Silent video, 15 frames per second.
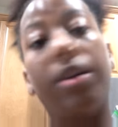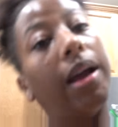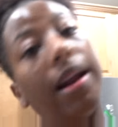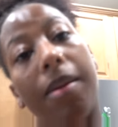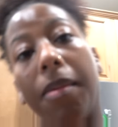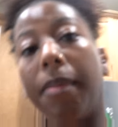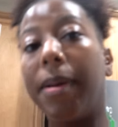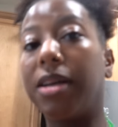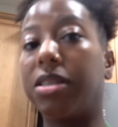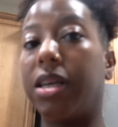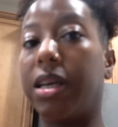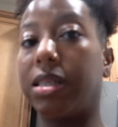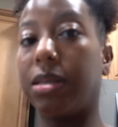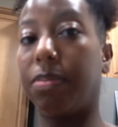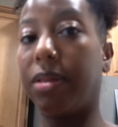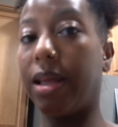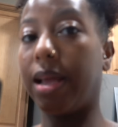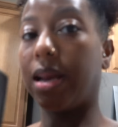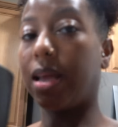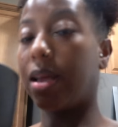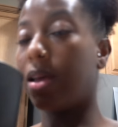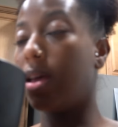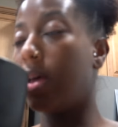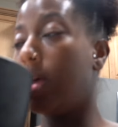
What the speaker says: And I'm about to get to planning.